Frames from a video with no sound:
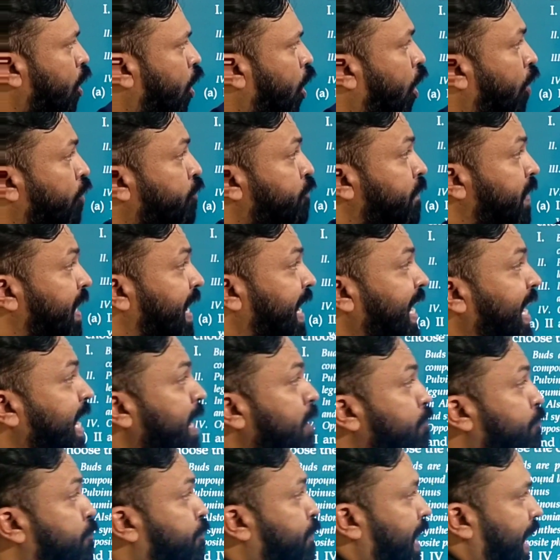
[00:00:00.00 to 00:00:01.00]
of
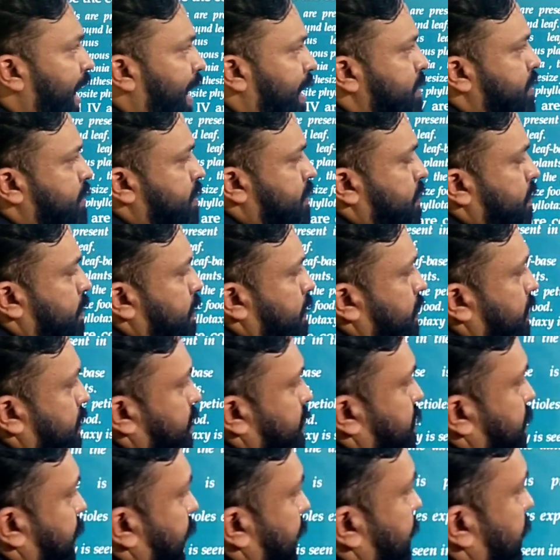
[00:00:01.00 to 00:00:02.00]
leaflets,
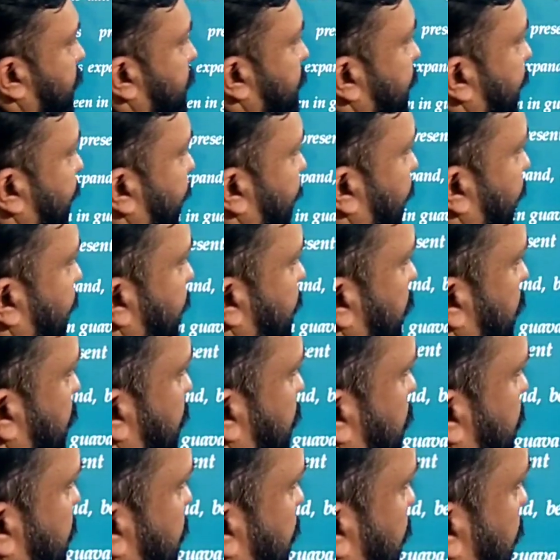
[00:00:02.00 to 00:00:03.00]
stating
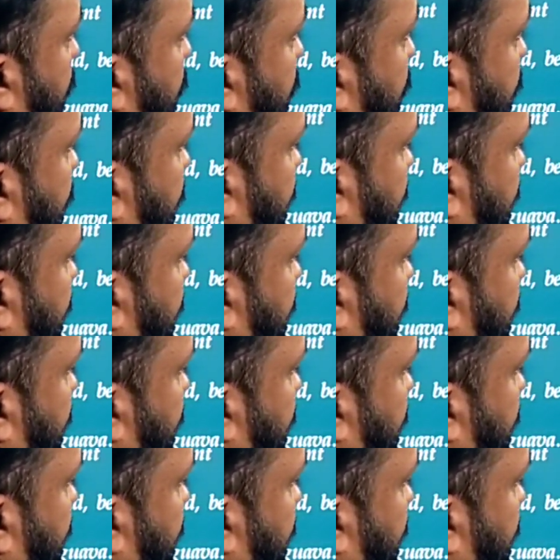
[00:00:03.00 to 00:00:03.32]
that the